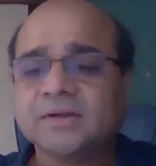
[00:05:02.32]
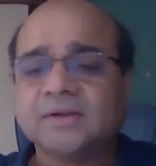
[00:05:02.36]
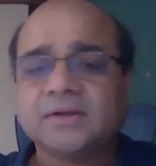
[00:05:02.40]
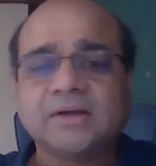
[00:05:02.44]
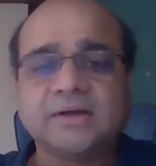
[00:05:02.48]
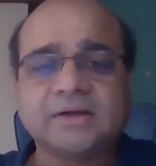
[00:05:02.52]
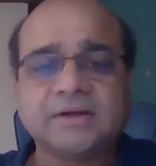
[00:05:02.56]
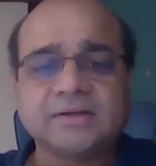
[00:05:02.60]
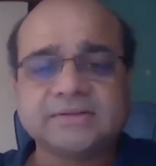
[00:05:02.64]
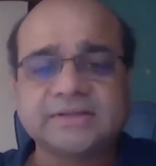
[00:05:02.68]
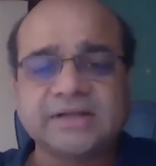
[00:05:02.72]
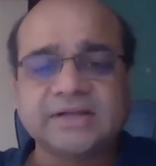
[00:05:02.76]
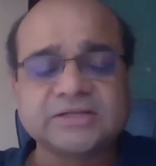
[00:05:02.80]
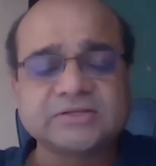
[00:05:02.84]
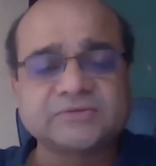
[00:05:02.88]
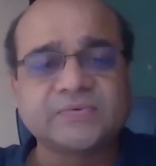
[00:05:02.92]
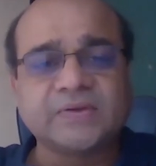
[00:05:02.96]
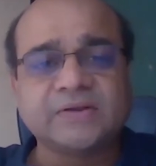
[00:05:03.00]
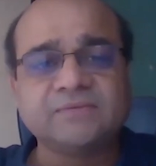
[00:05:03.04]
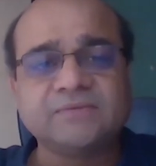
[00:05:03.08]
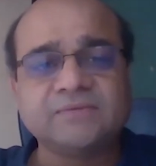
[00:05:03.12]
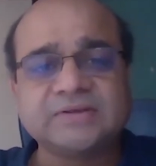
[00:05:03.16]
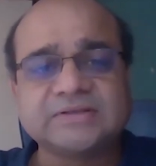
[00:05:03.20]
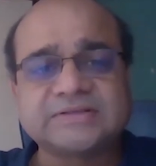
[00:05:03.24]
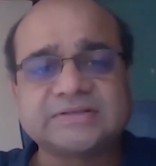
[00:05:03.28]
That is
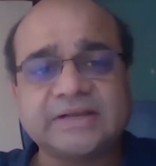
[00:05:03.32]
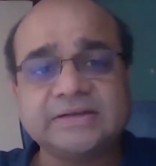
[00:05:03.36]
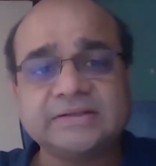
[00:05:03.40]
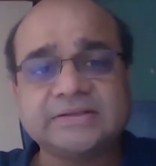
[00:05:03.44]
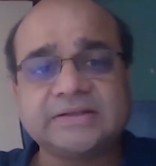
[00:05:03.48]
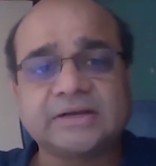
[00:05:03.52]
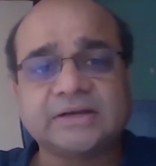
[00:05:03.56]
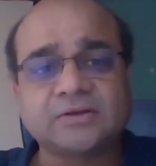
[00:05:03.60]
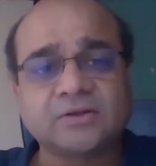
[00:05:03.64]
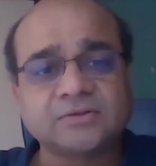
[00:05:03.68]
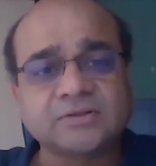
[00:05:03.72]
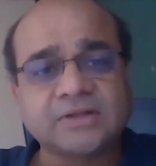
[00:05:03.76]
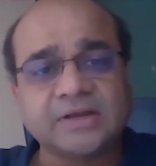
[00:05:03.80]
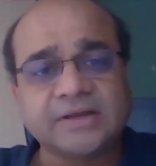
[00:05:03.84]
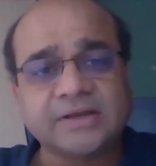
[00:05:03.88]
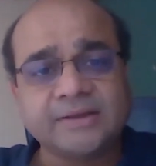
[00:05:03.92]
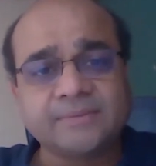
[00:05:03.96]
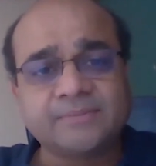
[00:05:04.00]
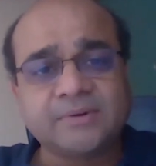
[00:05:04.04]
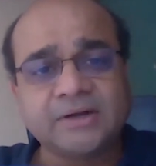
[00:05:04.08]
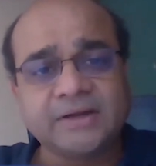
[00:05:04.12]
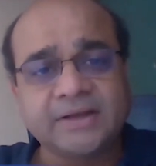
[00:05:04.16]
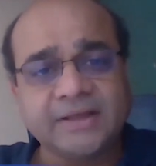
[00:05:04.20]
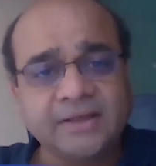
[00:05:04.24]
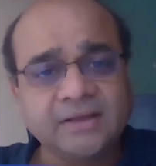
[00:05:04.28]
when we said that on the
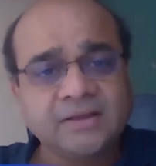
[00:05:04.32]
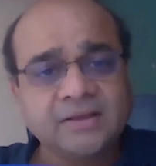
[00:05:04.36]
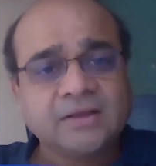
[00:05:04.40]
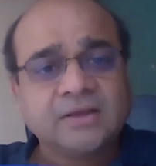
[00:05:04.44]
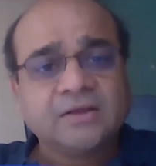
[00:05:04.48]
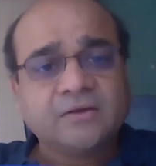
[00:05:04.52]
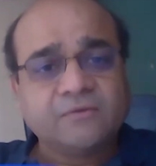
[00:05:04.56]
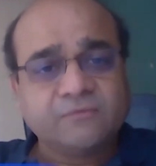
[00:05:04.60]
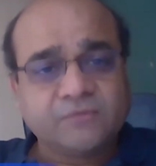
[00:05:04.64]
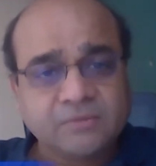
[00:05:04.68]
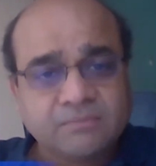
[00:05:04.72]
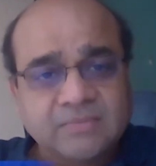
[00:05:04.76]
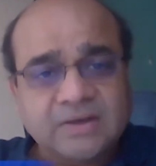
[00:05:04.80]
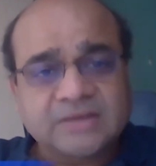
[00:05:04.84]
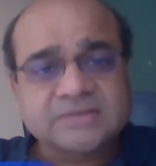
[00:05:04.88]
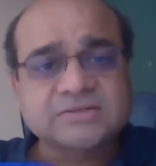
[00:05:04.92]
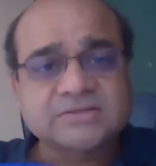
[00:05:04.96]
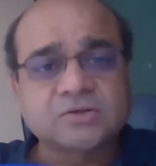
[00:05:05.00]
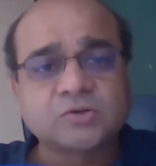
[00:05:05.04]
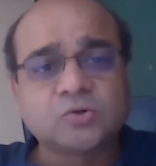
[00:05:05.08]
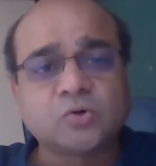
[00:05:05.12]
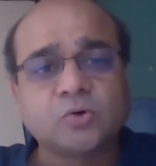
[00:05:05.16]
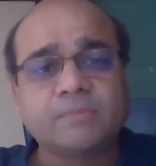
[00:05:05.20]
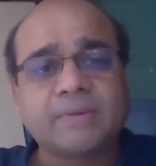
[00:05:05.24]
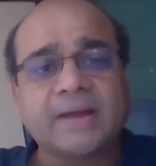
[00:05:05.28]
Labor Day, we must
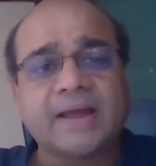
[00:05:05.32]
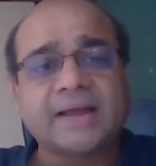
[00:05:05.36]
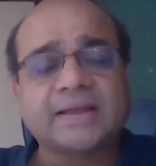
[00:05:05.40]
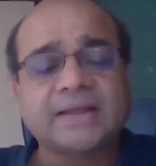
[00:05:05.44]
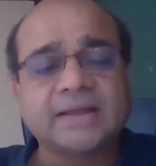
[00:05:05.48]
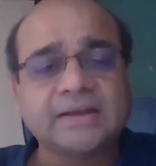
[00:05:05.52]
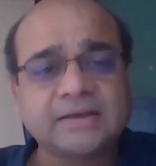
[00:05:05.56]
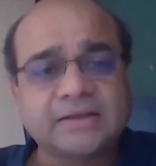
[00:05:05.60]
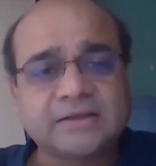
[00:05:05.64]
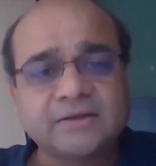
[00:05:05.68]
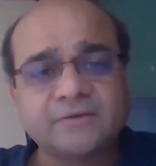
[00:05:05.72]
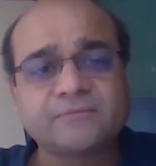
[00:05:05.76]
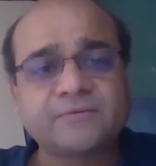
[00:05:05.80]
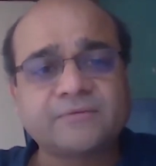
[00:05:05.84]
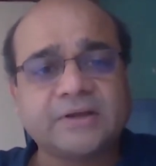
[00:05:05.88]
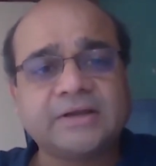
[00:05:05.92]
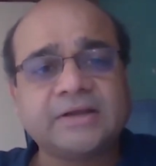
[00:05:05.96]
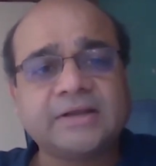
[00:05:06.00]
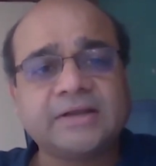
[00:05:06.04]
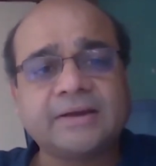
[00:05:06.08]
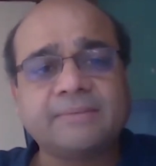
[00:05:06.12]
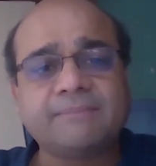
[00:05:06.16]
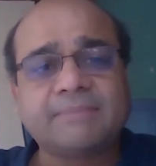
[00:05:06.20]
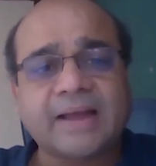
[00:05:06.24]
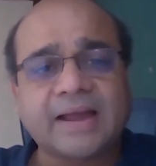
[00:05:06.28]
go back and give
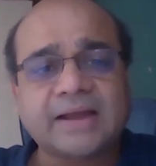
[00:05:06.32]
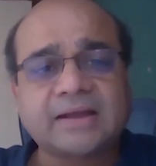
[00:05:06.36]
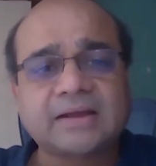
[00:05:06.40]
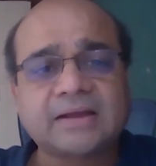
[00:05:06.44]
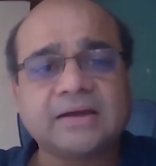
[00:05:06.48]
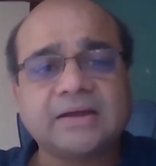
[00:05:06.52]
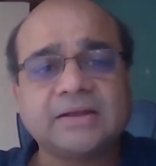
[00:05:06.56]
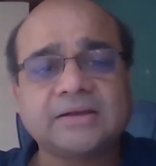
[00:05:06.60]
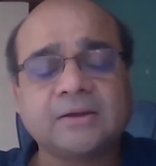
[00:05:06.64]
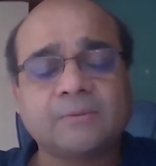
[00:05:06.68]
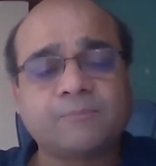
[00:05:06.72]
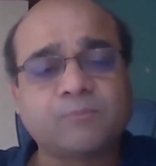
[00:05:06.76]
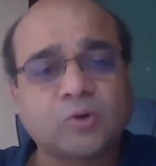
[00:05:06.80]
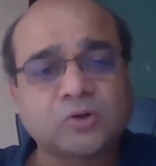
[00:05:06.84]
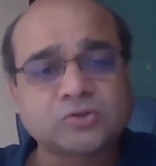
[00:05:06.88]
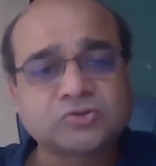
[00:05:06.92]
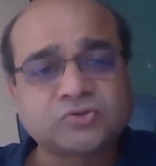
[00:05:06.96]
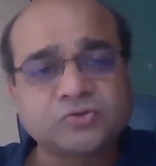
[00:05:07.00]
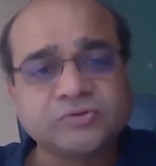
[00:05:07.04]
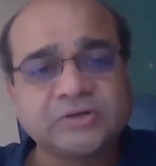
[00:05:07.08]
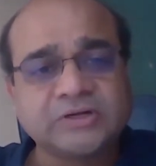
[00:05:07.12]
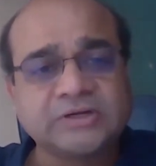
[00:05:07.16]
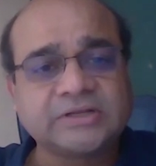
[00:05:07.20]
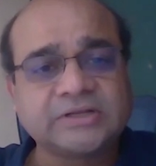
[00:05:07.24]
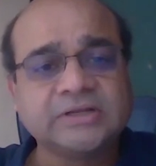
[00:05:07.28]
India back an
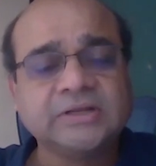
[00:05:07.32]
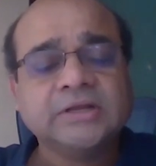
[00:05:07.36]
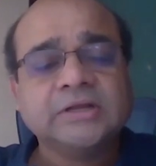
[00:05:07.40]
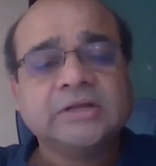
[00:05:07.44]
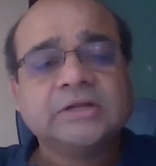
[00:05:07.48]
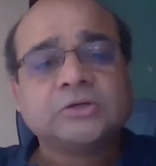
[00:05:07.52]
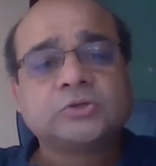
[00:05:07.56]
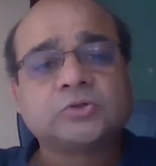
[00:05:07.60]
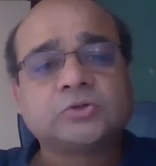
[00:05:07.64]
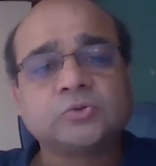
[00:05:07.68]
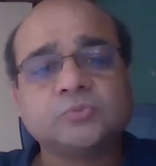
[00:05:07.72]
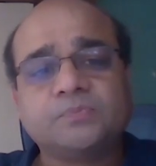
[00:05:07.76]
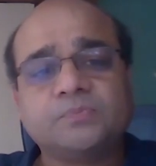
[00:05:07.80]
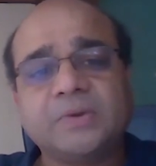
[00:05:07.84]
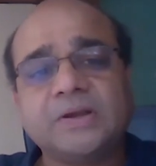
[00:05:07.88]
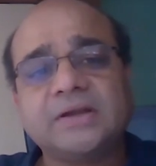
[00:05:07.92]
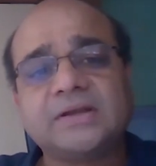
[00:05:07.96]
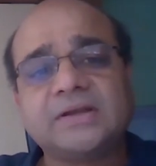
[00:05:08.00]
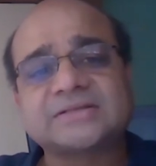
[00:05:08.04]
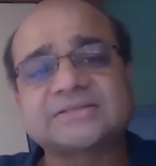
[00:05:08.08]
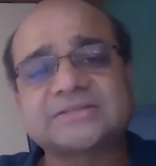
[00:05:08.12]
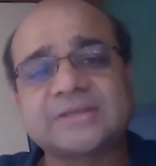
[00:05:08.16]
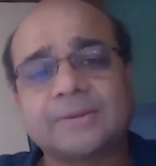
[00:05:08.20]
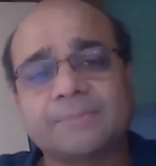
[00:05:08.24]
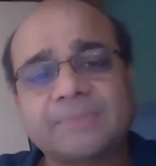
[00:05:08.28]
opportunity to build
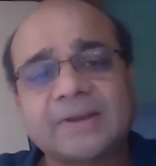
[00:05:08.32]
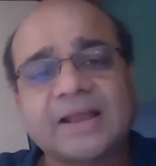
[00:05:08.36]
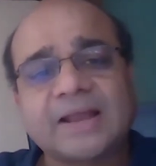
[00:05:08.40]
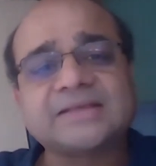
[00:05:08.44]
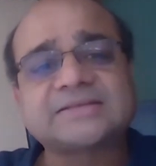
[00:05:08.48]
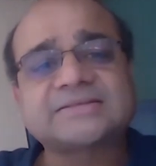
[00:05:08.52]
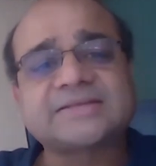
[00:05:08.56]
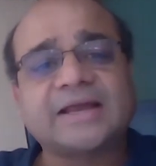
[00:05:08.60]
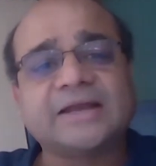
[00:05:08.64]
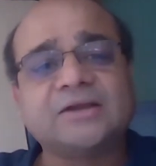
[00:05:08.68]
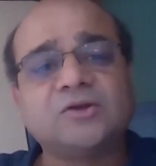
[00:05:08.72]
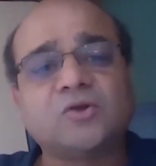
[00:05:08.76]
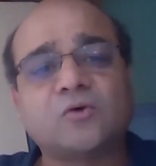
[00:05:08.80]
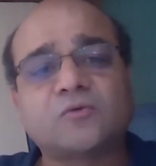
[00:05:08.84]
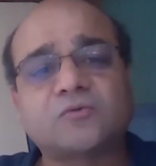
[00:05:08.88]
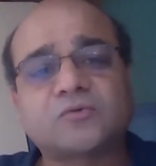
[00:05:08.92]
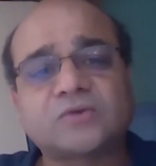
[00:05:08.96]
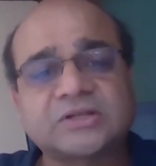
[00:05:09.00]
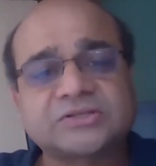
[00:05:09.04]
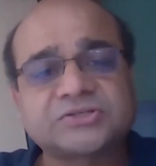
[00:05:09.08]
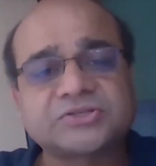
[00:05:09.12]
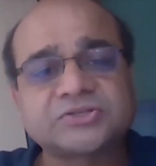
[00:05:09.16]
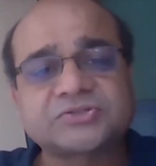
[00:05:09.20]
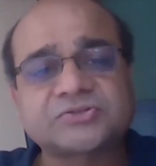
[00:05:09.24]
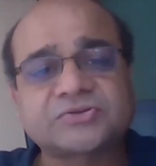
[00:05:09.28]
a supply side of
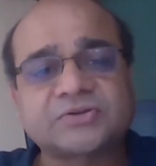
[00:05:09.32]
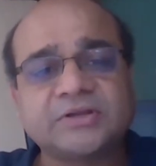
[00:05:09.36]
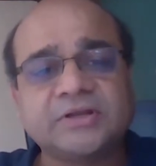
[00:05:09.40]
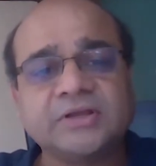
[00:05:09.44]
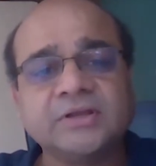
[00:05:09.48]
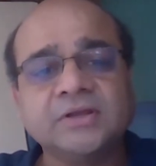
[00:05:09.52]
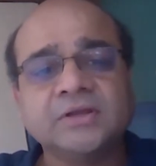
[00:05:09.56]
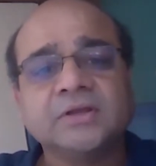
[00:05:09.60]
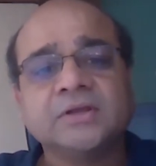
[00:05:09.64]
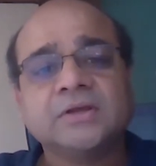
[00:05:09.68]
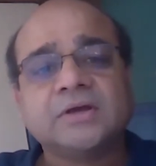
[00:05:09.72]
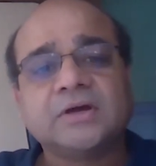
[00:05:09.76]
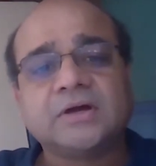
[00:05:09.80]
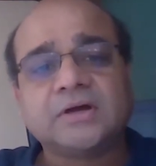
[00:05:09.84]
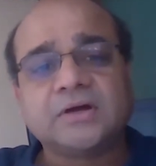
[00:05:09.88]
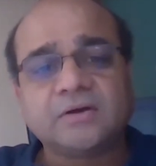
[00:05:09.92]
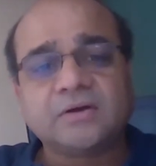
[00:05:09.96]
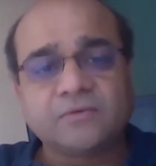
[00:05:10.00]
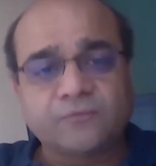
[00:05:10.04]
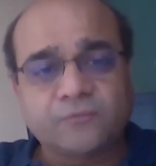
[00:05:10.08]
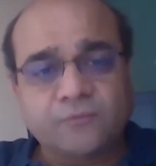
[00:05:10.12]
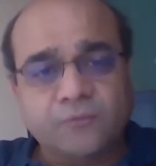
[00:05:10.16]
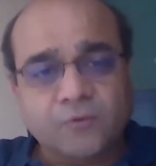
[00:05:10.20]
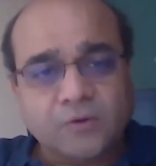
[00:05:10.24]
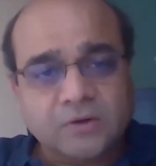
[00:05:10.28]
registry
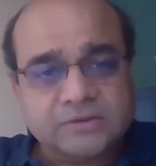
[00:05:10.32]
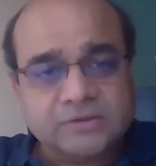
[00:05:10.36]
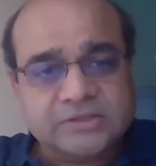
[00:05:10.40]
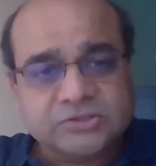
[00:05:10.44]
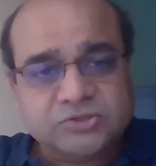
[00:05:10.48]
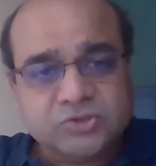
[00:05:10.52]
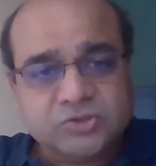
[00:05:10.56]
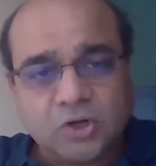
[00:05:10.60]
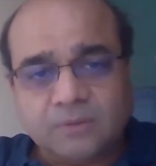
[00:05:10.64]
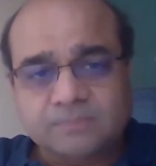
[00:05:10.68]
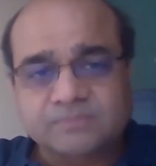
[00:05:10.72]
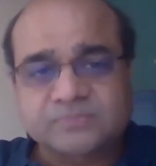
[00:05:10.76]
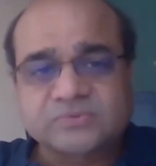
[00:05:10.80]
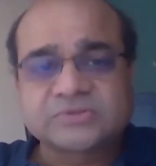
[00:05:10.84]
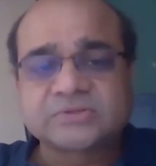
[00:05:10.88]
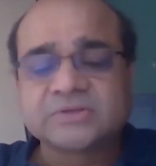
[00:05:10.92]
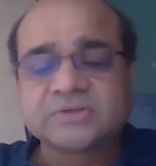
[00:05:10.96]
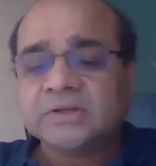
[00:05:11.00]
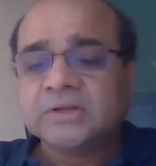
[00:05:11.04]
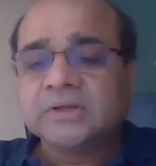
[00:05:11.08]
for the jobs.